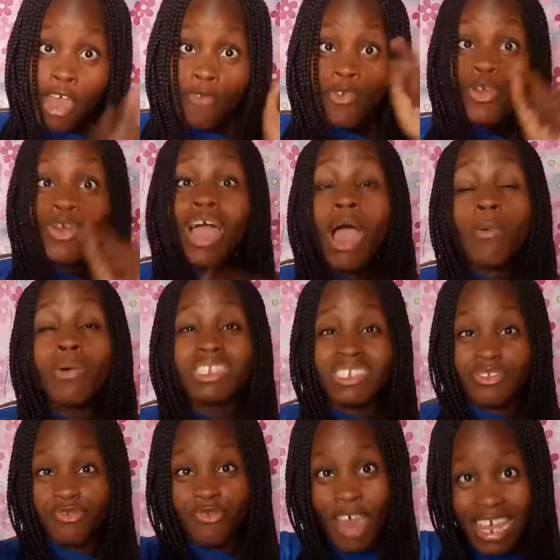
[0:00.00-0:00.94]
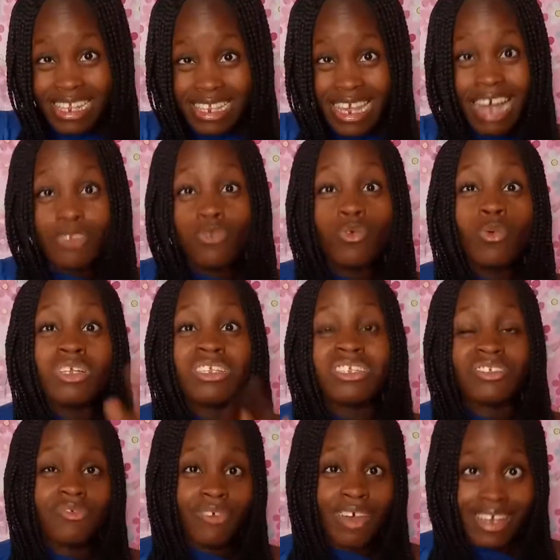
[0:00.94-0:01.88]
Figure out what is right and do what
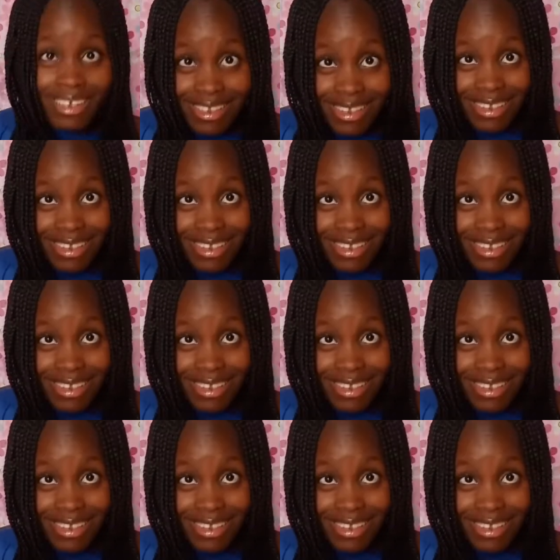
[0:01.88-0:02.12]
is right.